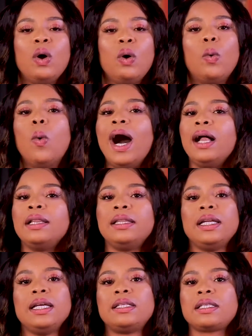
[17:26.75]
While
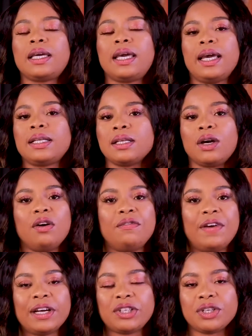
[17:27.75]
Nini's Cakes and
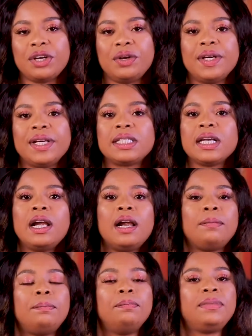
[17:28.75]
Confectioneries
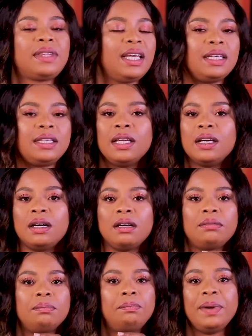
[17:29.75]
did the
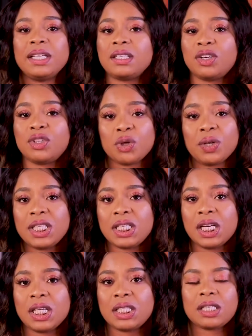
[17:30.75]
basic
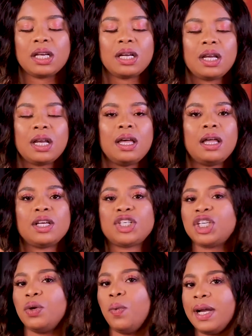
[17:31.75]
choices,
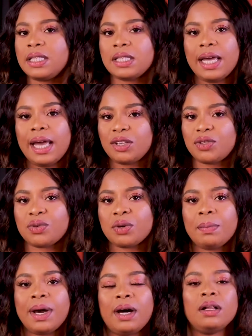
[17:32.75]
she went the extra
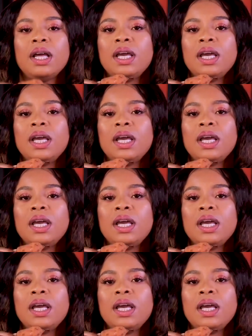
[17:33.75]
mile.